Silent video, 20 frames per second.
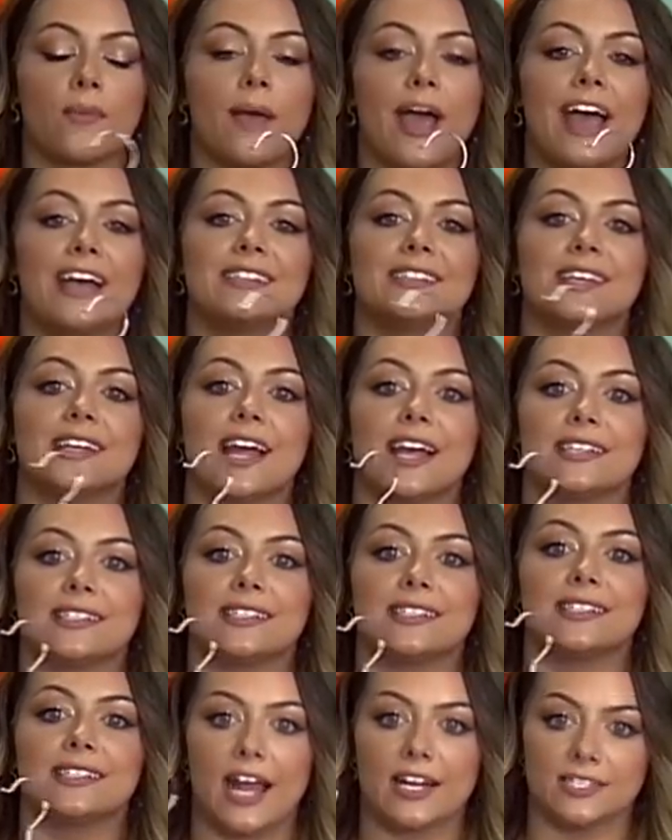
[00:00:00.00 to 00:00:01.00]
from
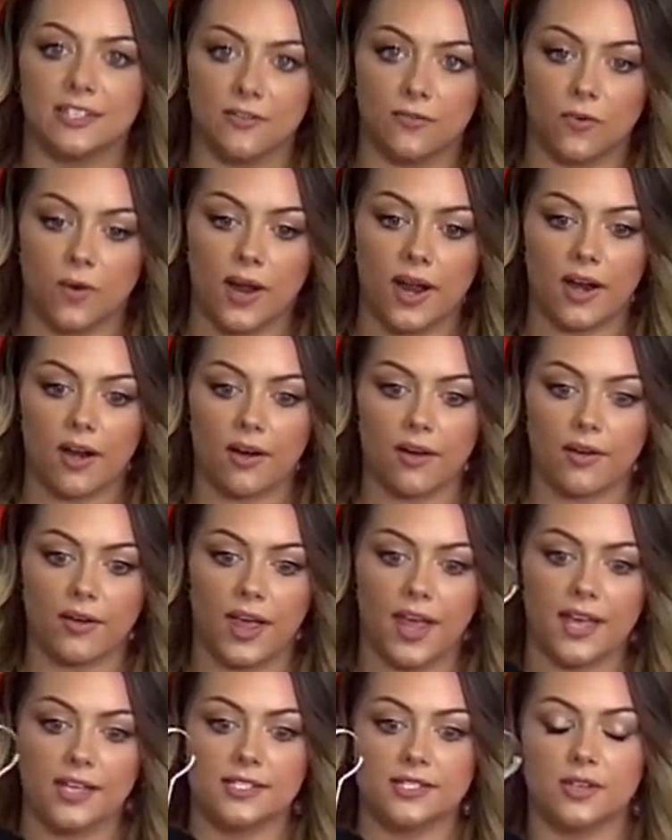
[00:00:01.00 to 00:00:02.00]
S&S Activewear.
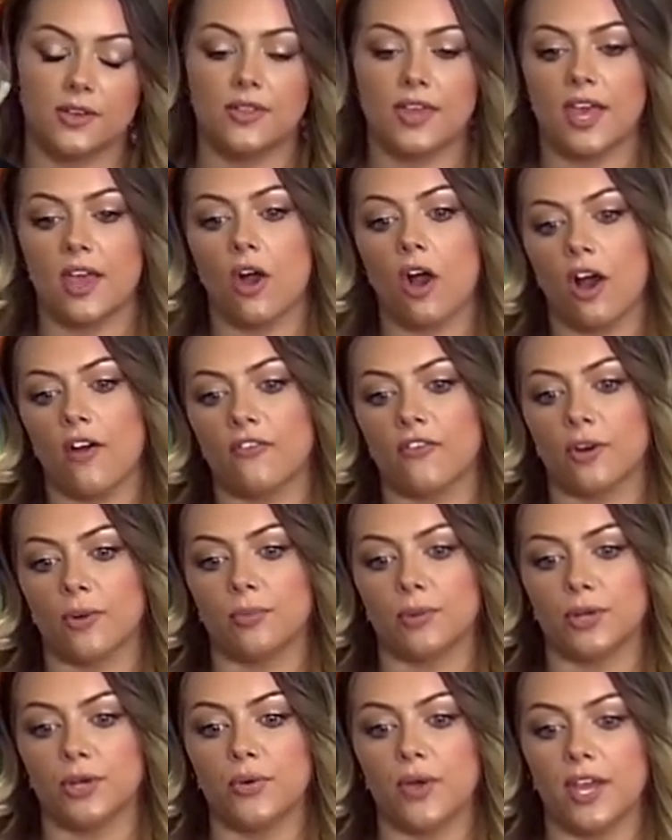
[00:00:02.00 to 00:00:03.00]
Okay, so they offer
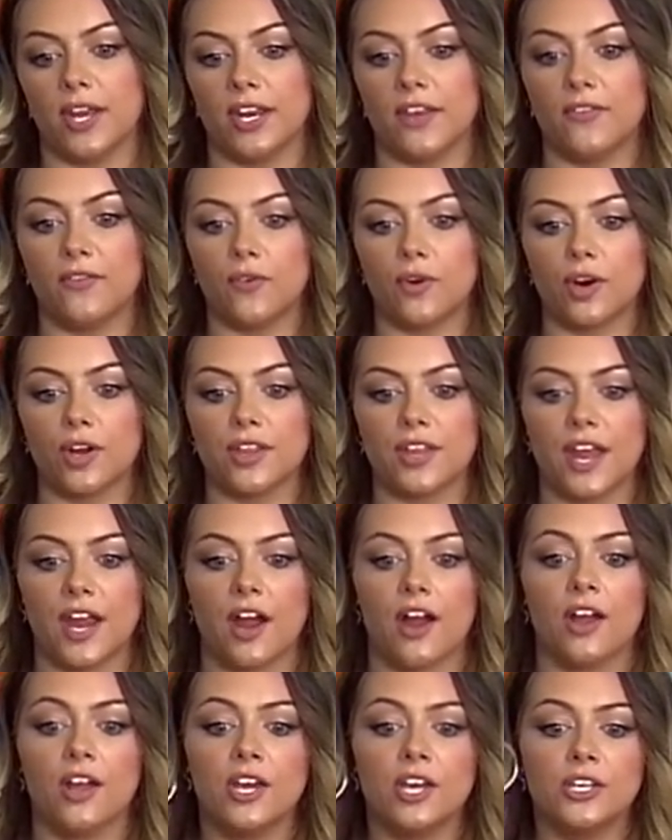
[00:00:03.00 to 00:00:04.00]
Blue 84
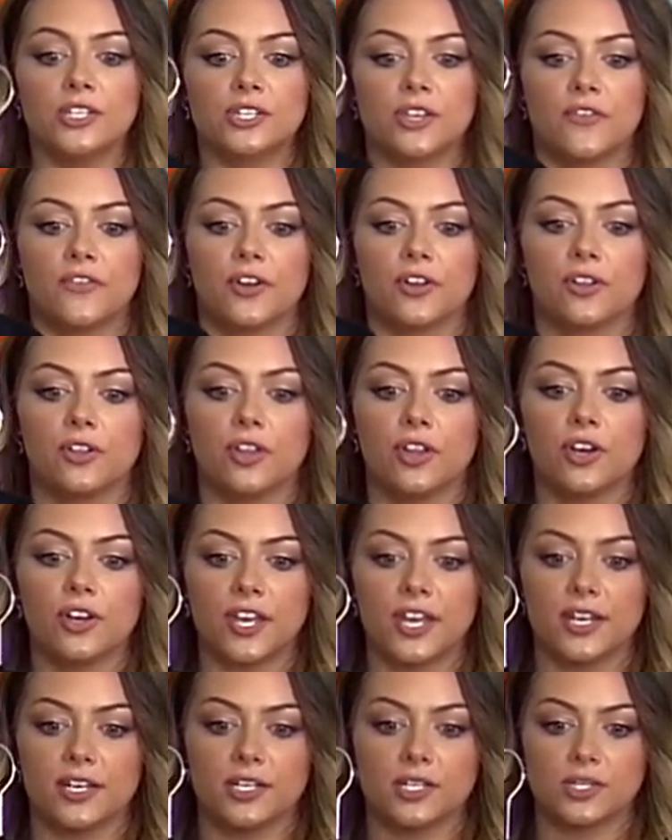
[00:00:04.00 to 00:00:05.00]
there. So if you're
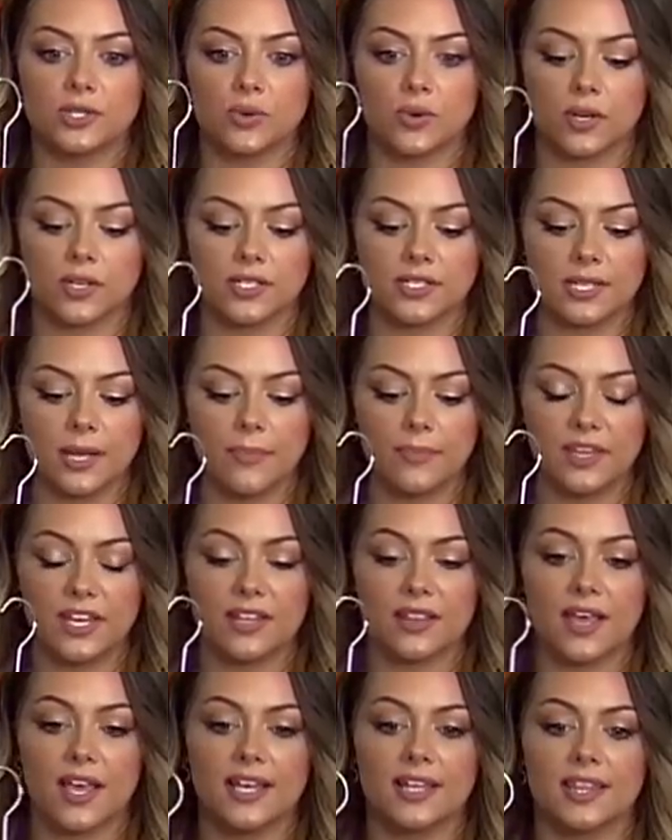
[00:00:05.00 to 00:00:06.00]
looking to source
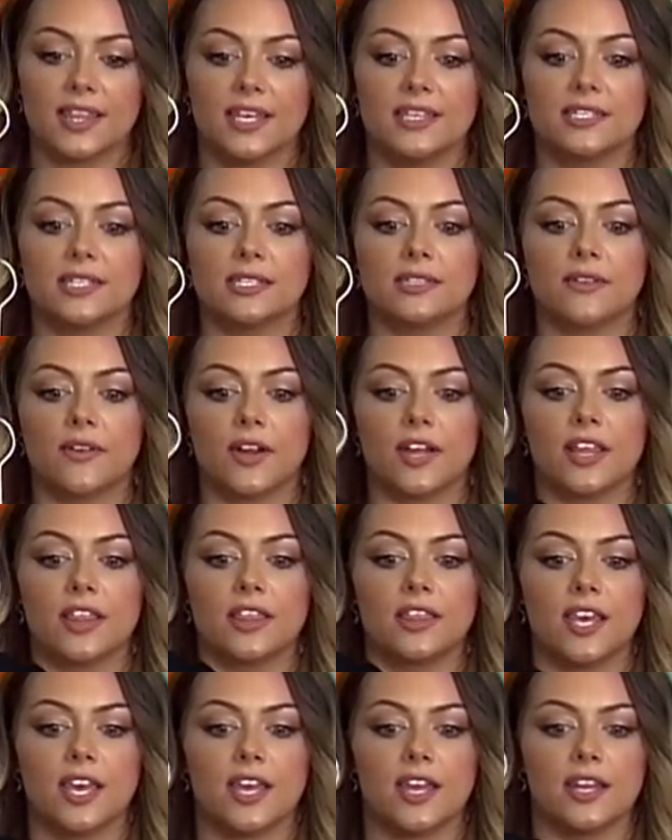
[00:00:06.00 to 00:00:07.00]
something like this, it's very
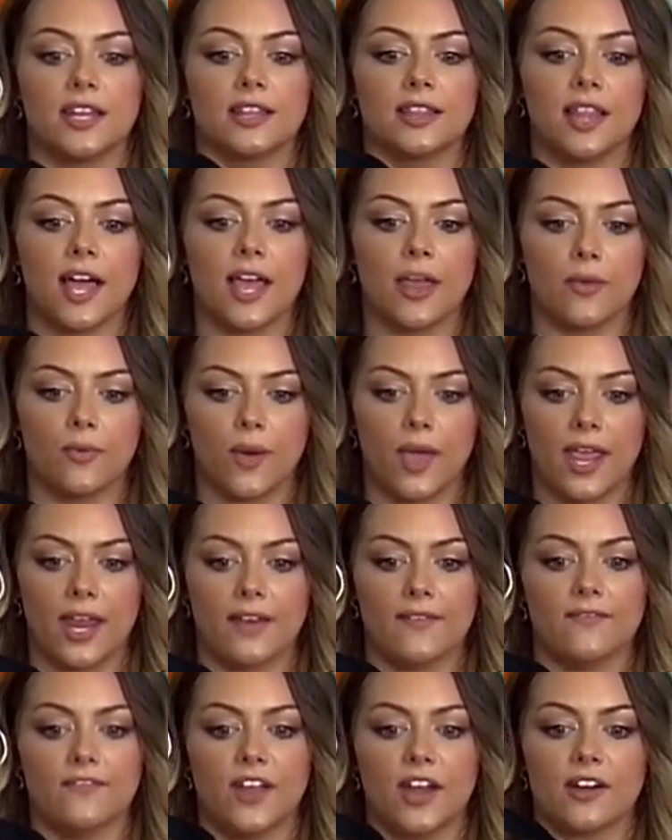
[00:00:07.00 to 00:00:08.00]
thin and
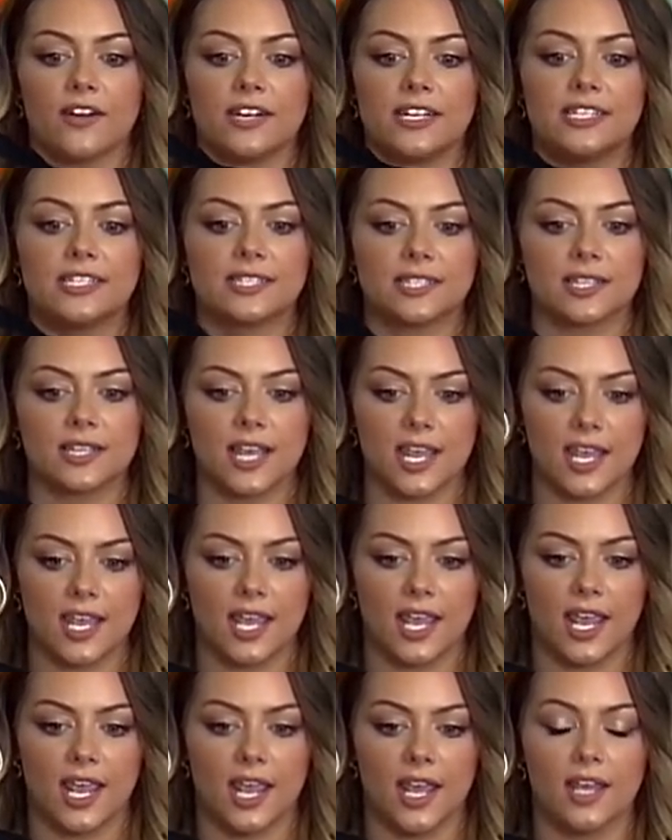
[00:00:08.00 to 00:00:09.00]
lightweight and very
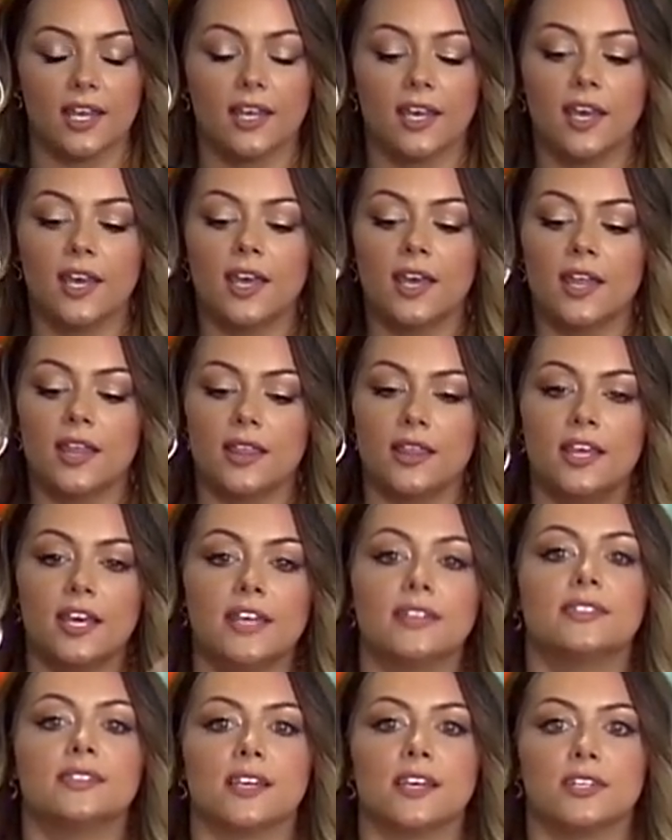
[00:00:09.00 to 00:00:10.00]
slinky,
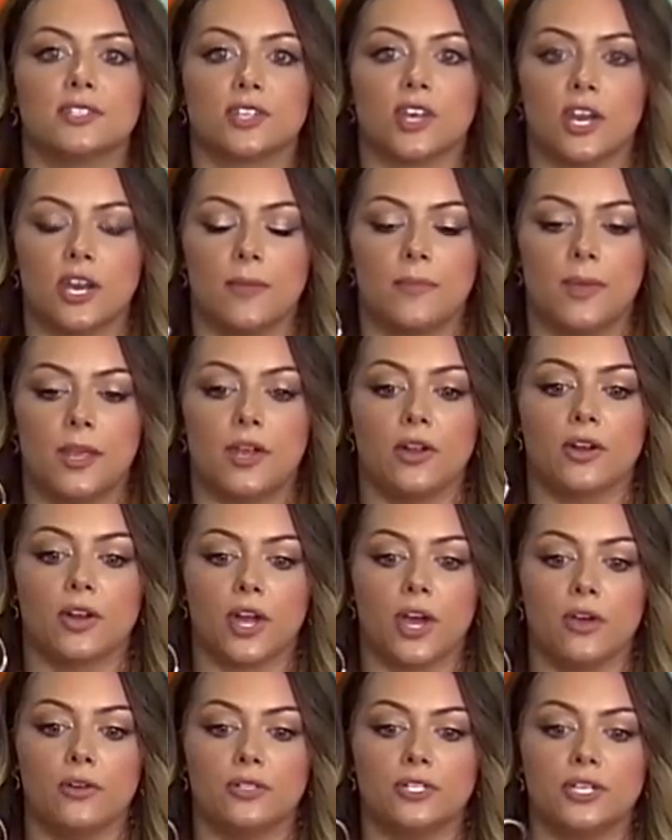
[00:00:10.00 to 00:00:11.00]
this is going to be your
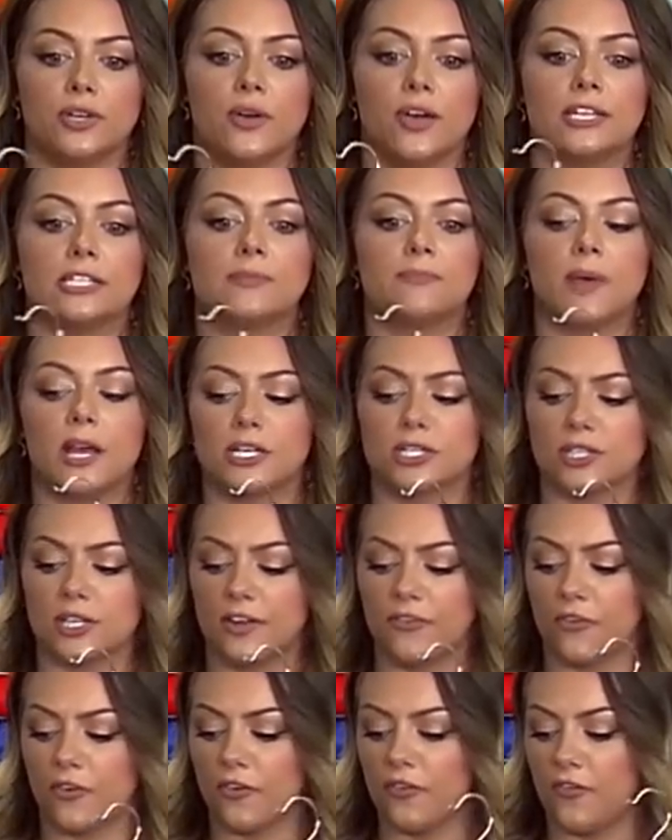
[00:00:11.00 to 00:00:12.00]
go-to,
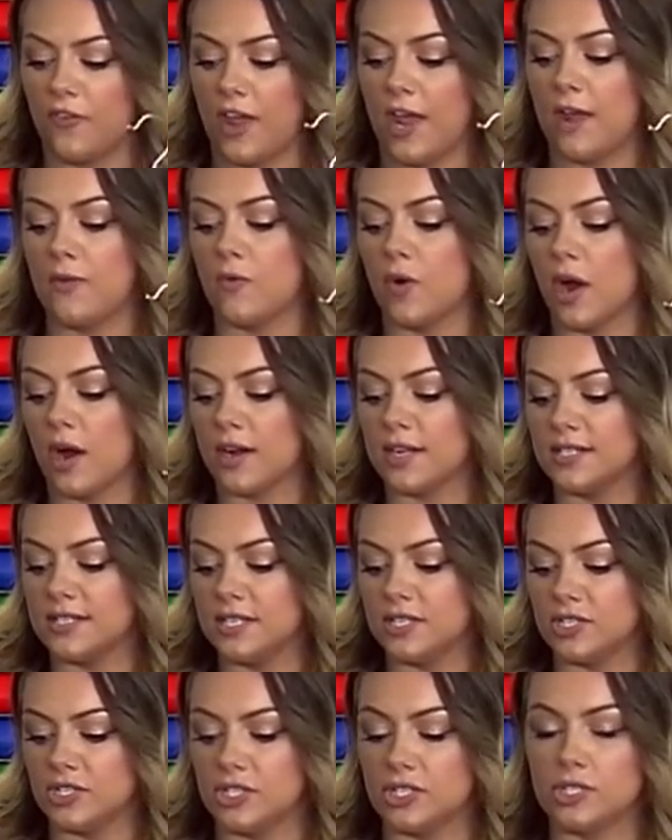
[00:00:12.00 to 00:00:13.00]
especially for fan wear, because
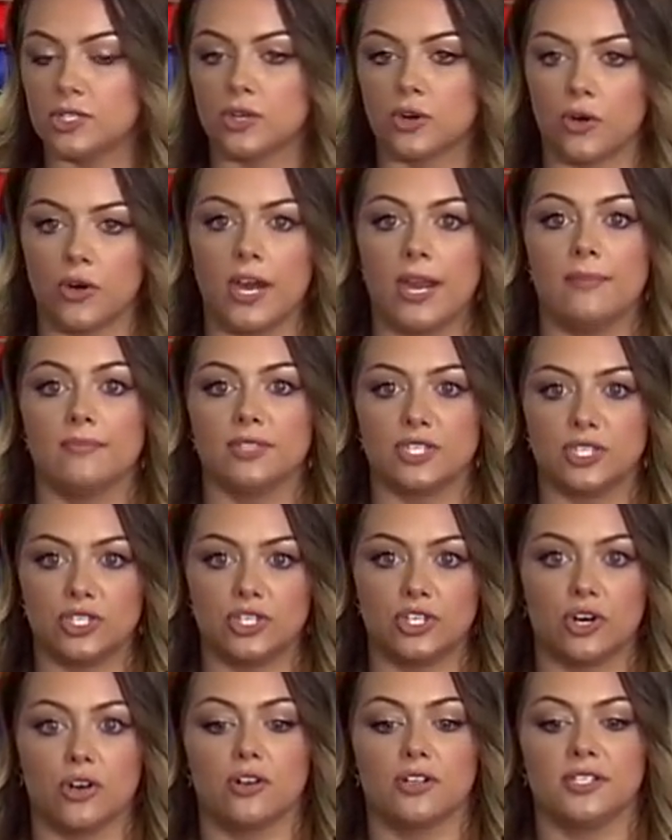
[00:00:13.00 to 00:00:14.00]
it just screams
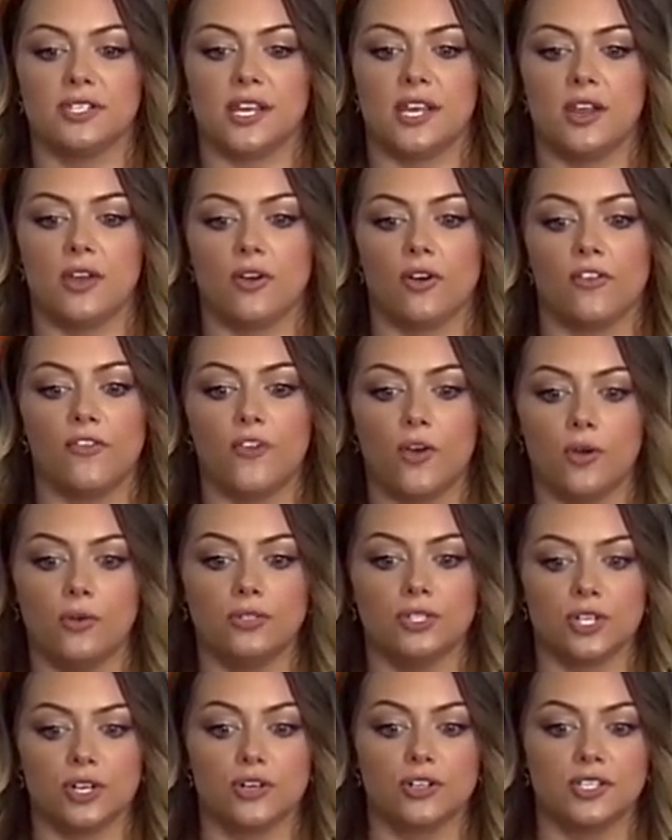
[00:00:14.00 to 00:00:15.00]
jersey or
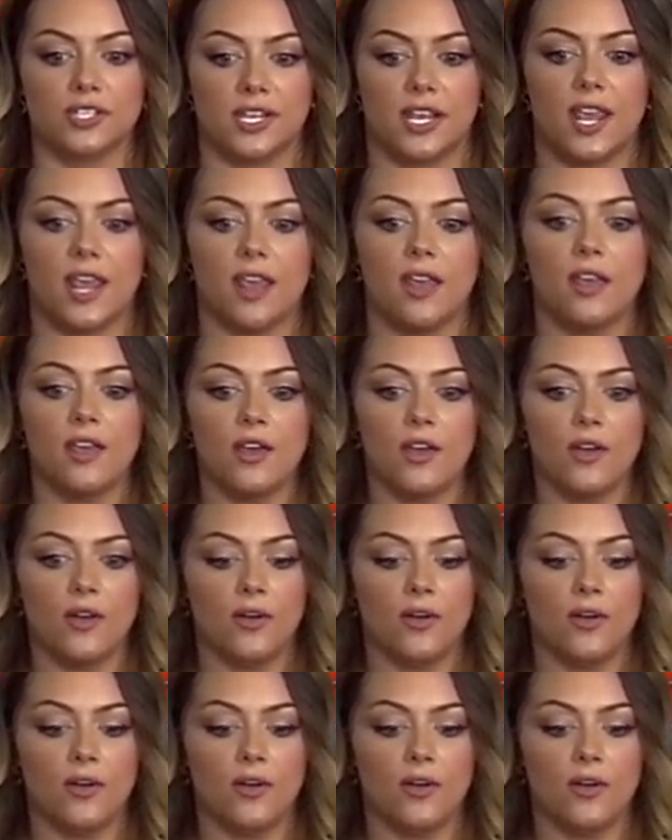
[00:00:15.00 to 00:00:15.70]
faux jersey.